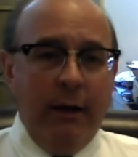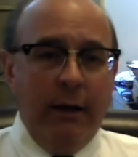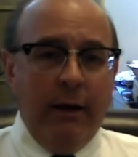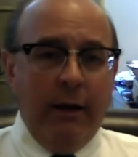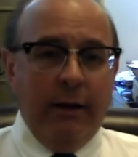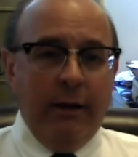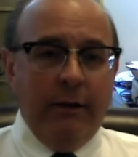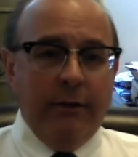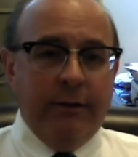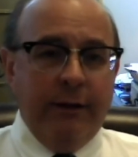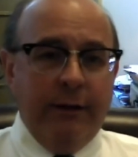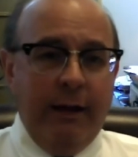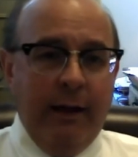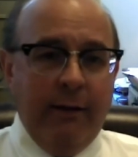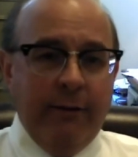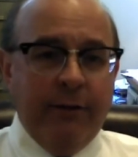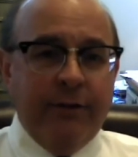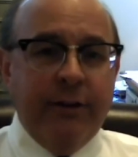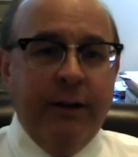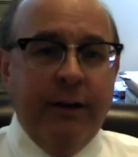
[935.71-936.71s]
is they
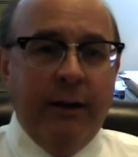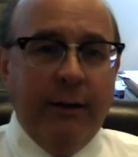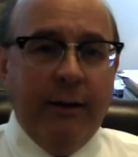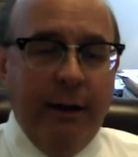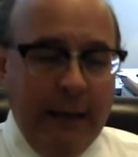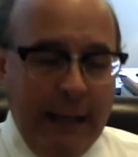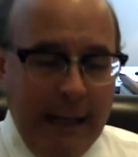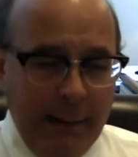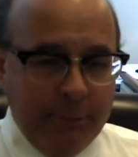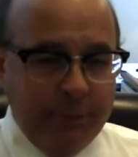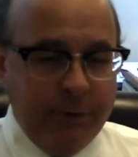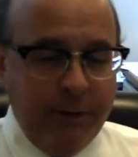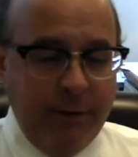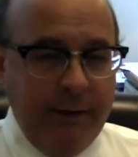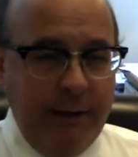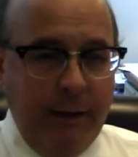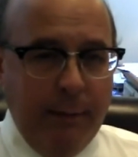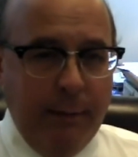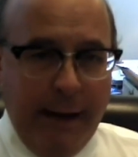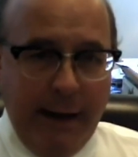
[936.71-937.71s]
have sent an
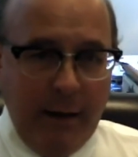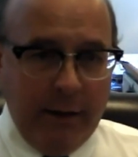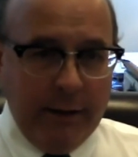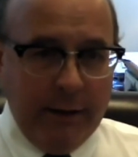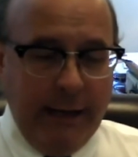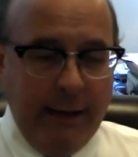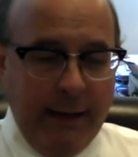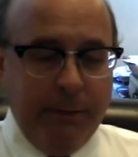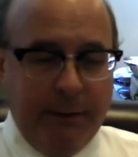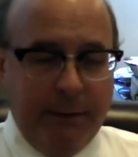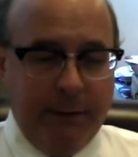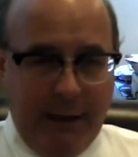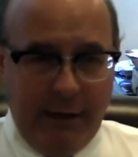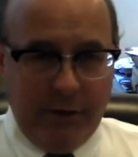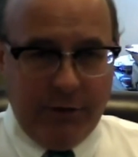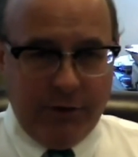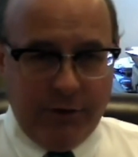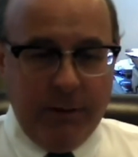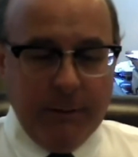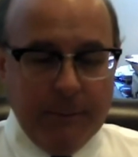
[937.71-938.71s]
absentee ballot
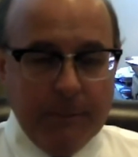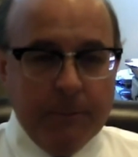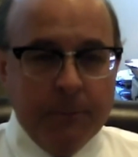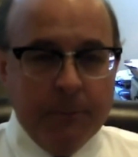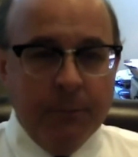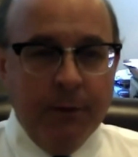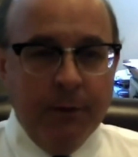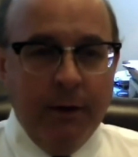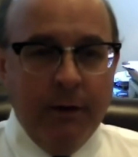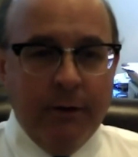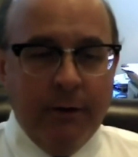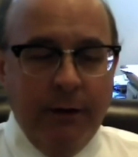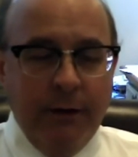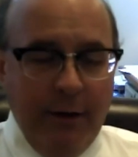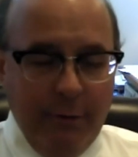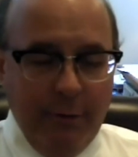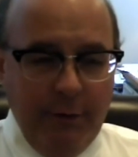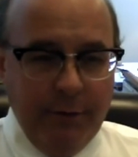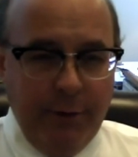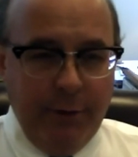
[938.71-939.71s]
application to
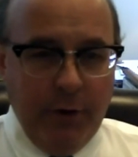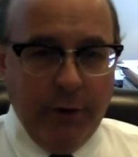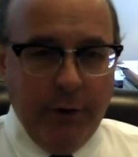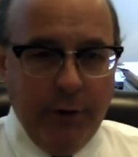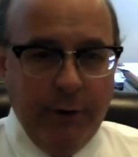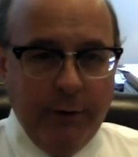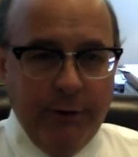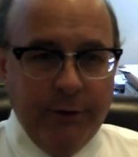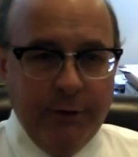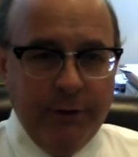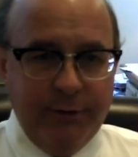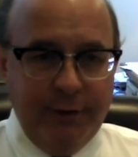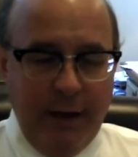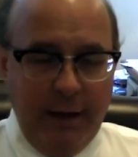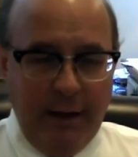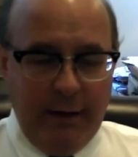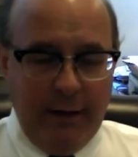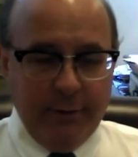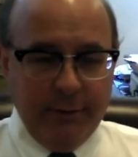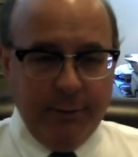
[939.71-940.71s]
every voter in the
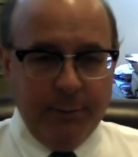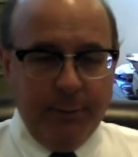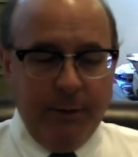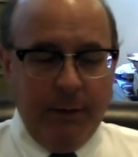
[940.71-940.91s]
state.